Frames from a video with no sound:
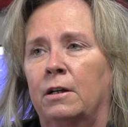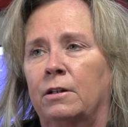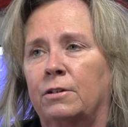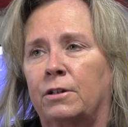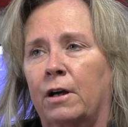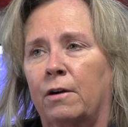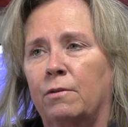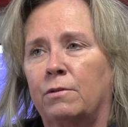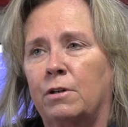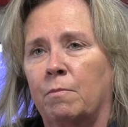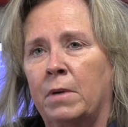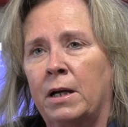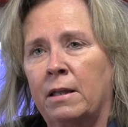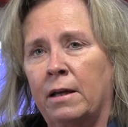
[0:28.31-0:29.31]
So to
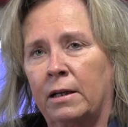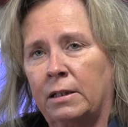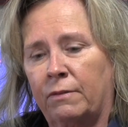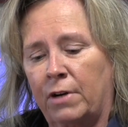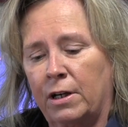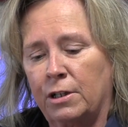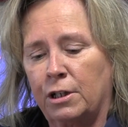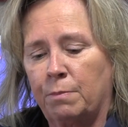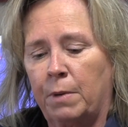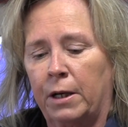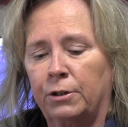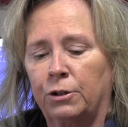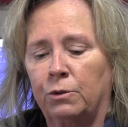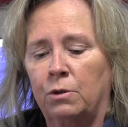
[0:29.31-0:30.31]
me, that's very
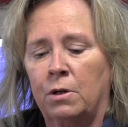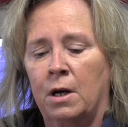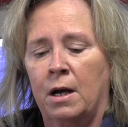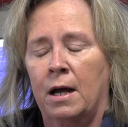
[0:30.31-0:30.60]
special.